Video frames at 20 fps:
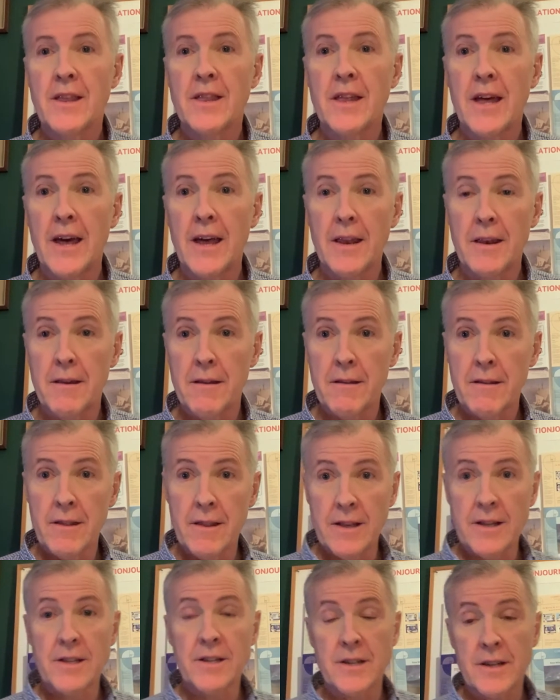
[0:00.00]
then
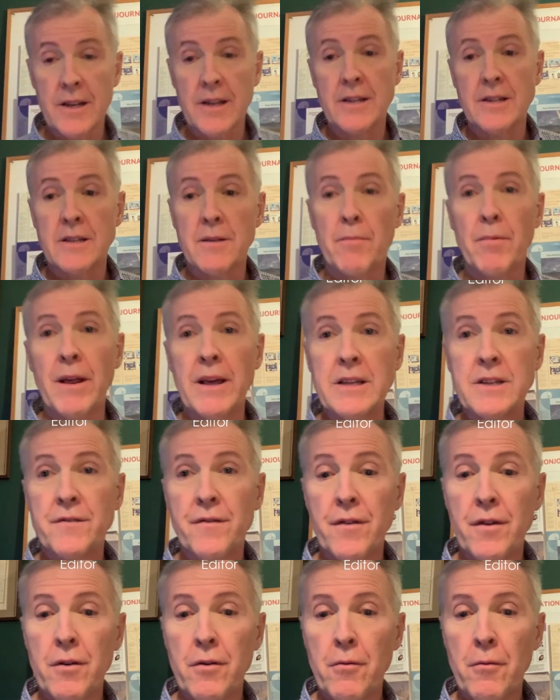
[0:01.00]
this is the place
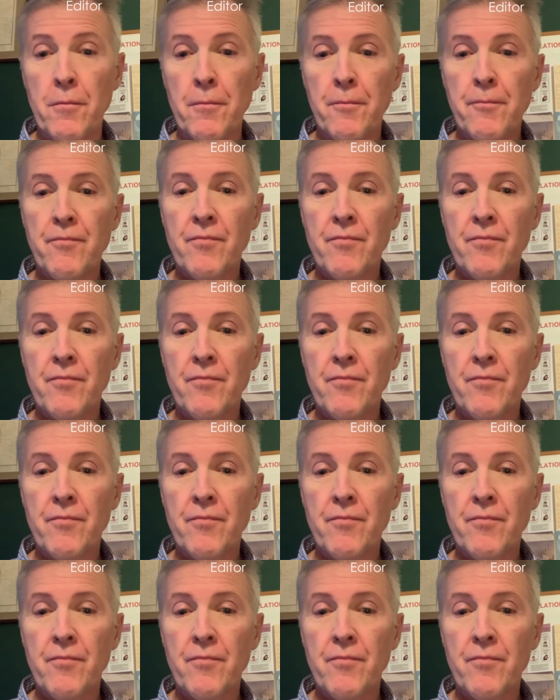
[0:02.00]
for you.